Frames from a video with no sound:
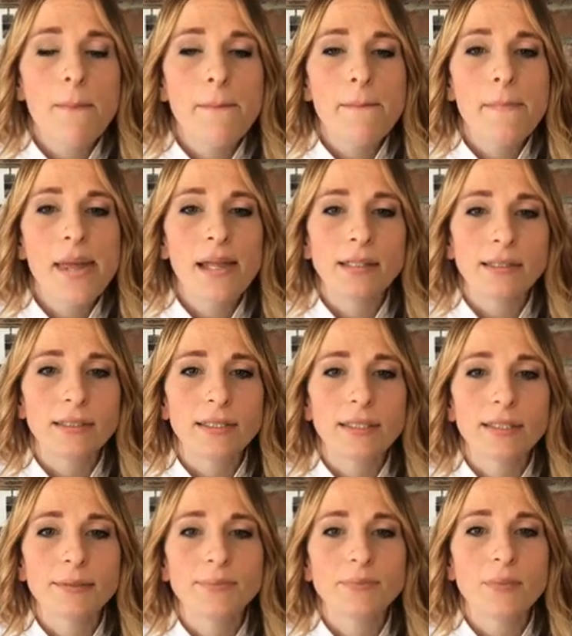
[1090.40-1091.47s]
Mint.
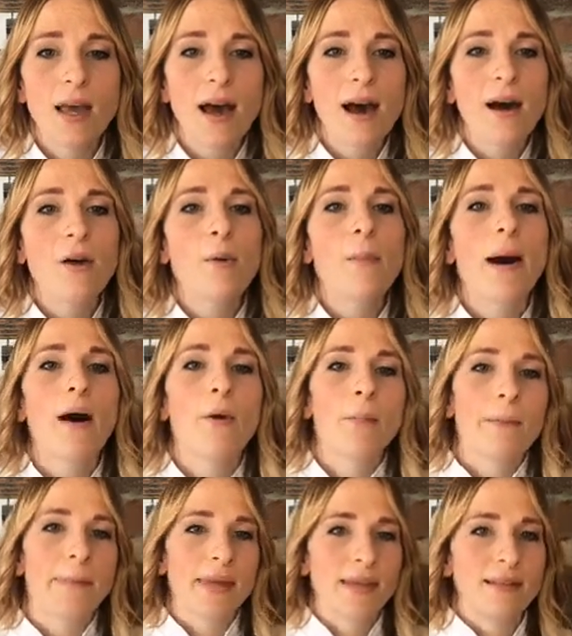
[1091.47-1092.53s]
How about
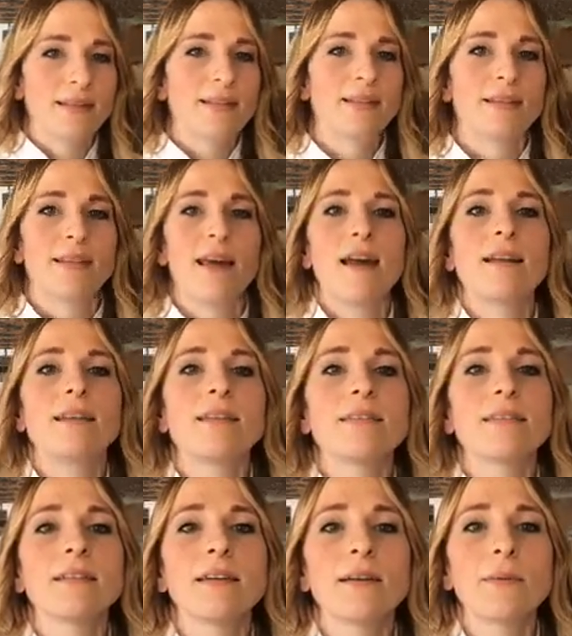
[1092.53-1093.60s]
mint? That
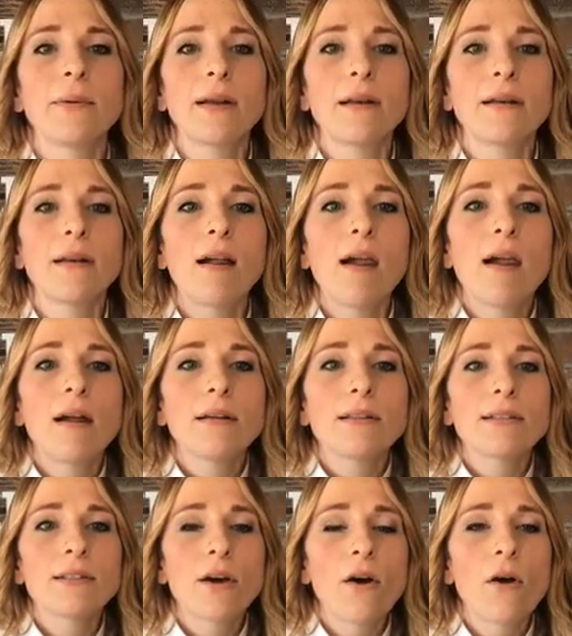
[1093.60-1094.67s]
is a good one.
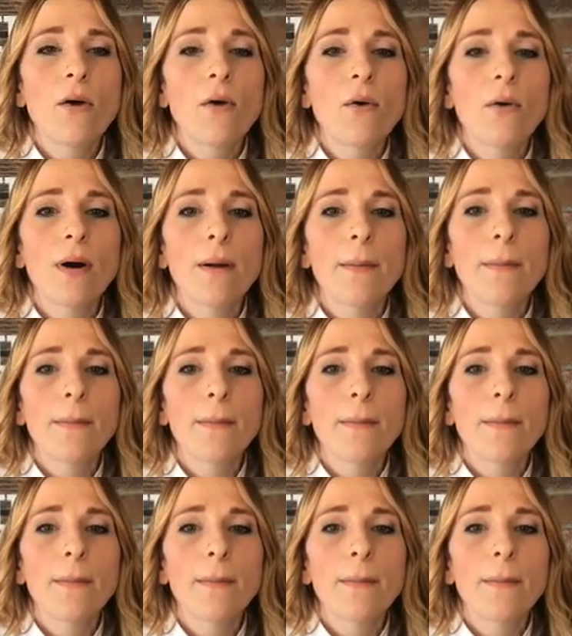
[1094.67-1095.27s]
So,